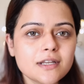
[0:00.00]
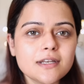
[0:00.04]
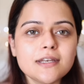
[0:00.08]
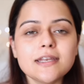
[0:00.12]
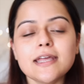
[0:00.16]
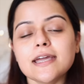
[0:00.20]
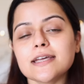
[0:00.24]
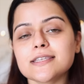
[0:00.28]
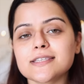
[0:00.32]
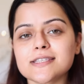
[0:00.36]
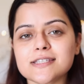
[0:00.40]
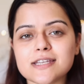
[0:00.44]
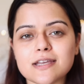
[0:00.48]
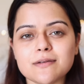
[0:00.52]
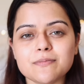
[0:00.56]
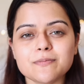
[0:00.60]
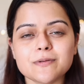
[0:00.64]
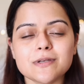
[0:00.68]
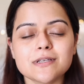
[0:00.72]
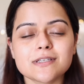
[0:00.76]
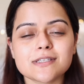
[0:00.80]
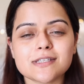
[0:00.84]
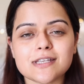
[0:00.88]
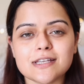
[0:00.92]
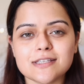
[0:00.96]
Next
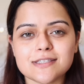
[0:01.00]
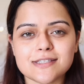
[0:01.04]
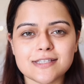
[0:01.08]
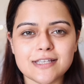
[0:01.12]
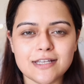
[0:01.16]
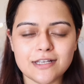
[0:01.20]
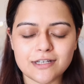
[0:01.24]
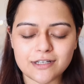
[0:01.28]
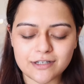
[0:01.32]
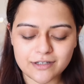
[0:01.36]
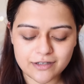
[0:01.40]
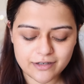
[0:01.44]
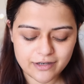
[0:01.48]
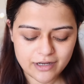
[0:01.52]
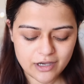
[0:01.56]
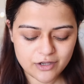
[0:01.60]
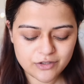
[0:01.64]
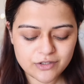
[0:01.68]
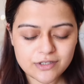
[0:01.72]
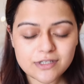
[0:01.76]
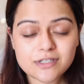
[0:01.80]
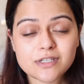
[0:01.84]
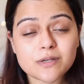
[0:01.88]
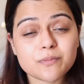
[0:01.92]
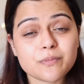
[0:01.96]
step is concealer. Now
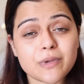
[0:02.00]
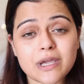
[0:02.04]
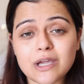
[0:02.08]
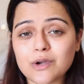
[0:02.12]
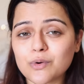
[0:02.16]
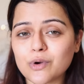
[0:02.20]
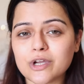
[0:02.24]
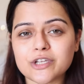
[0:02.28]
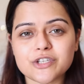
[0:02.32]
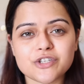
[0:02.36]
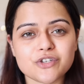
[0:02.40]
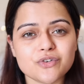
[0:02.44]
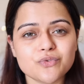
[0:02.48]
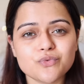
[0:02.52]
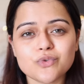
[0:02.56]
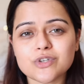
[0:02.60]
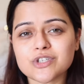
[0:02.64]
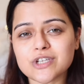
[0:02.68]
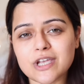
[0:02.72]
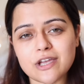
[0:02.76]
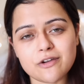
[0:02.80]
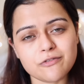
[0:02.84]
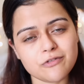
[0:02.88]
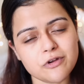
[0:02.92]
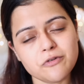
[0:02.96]
this is a big question
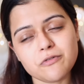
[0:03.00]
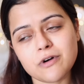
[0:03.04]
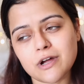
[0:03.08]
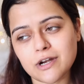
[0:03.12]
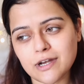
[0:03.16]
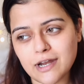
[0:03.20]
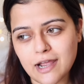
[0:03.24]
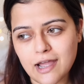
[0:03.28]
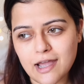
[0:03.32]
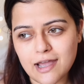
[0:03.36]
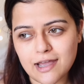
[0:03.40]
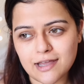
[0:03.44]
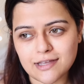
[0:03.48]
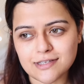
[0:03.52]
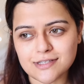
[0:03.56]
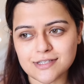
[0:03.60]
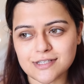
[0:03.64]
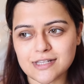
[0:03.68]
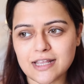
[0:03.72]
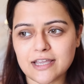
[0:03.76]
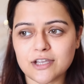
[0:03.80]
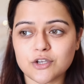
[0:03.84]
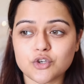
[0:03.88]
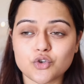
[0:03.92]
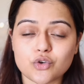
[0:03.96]
which everyone has,
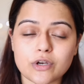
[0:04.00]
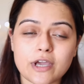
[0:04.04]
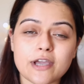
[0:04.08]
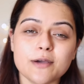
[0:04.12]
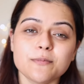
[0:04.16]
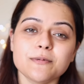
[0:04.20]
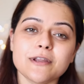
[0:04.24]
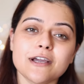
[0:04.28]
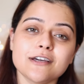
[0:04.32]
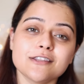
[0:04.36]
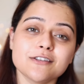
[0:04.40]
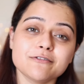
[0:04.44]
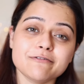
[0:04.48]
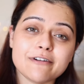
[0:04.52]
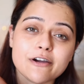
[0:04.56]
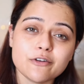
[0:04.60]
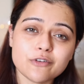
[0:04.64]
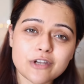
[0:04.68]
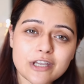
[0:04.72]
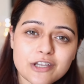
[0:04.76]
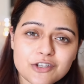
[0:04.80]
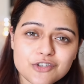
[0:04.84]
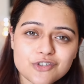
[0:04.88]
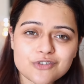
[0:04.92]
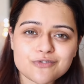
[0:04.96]
like, should I apply the
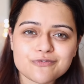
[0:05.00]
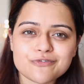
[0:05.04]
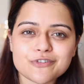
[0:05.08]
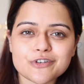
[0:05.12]
foundation